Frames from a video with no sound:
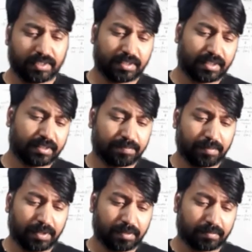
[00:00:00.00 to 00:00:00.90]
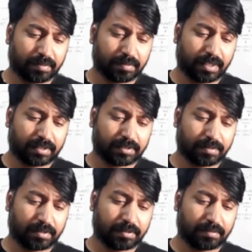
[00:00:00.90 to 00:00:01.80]
that is ppm, parts
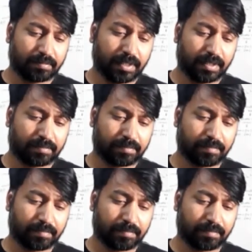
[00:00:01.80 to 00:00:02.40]
per million.